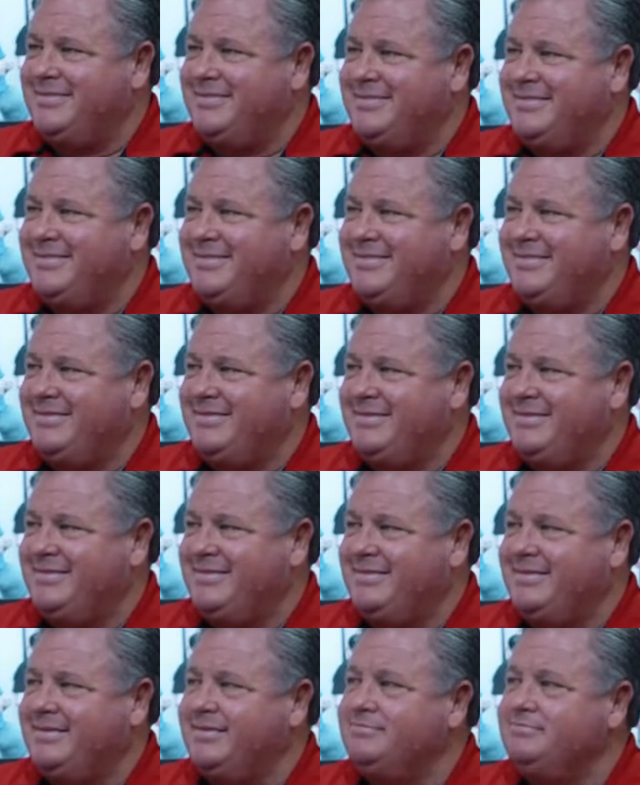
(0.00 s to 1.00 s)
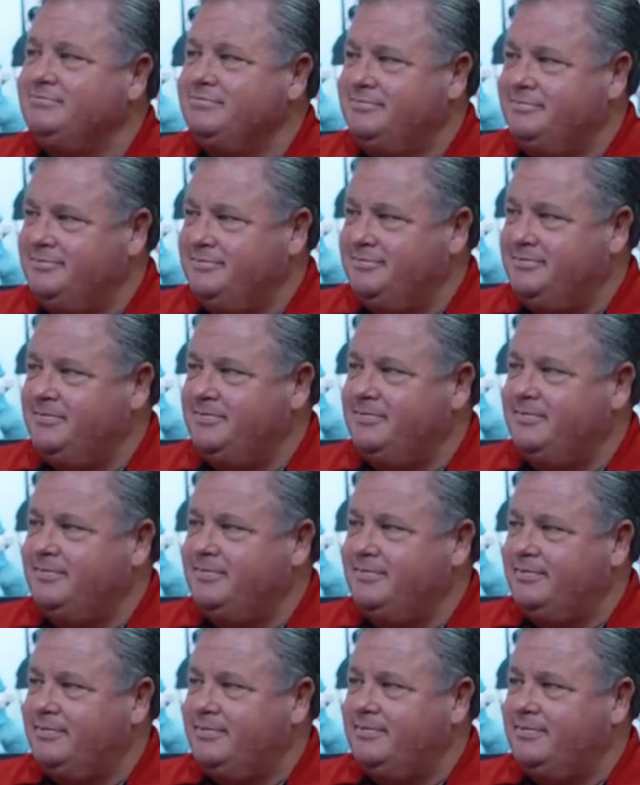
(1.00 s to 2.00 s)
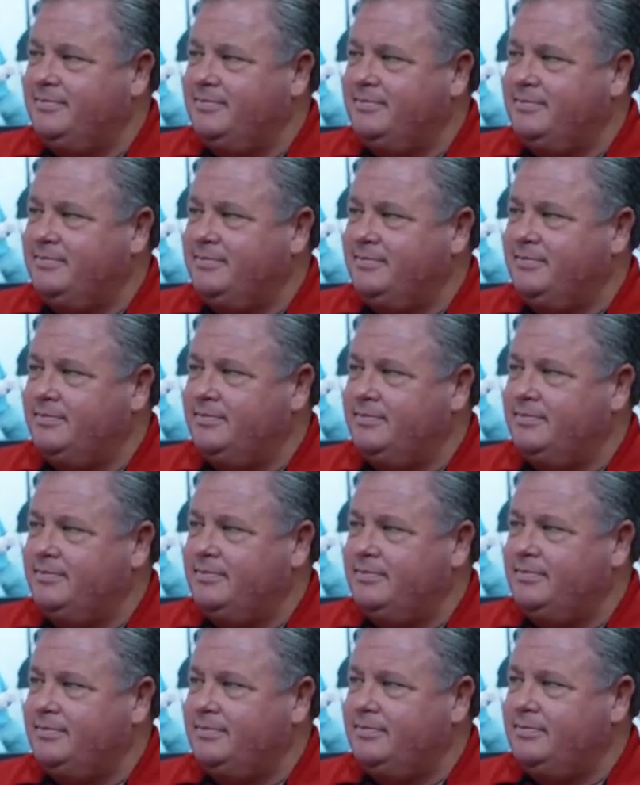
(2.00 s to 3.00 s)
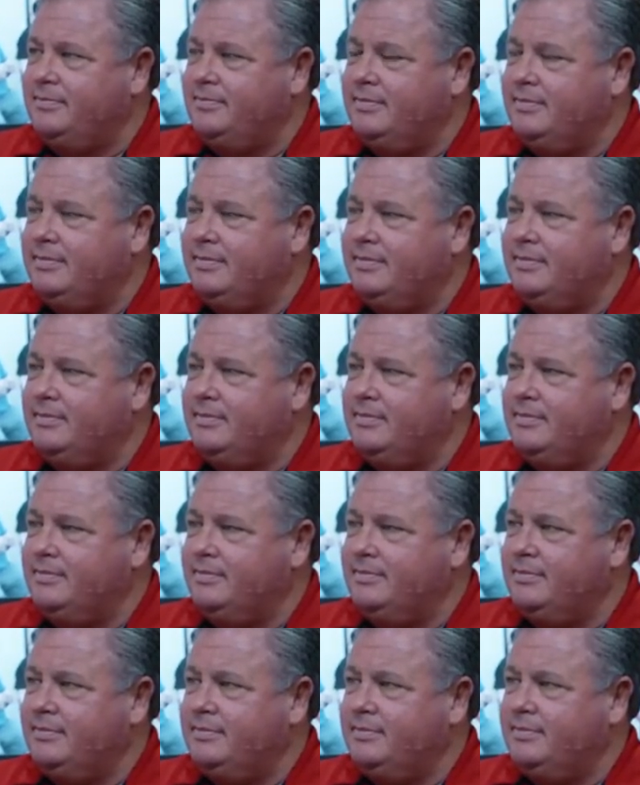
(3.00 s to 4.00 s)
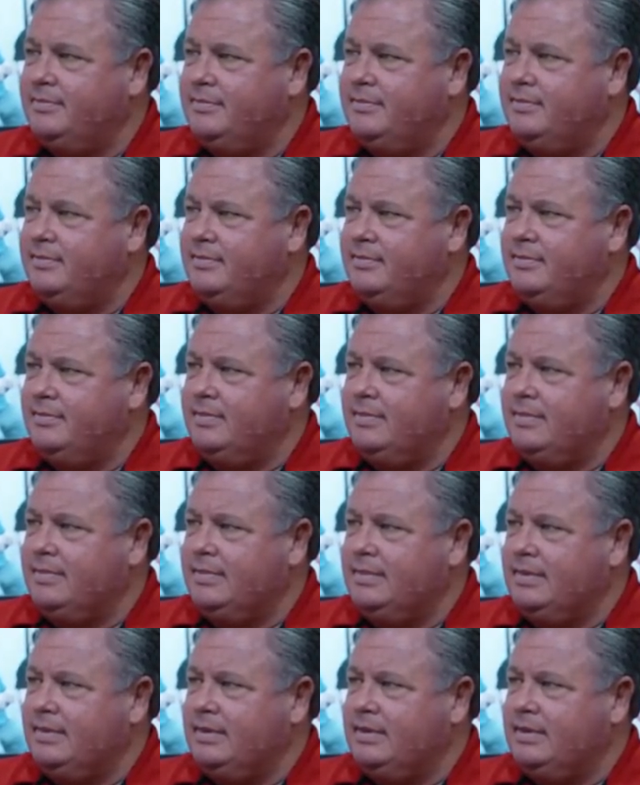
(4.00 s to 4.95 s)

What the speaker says: The person shown says nothing.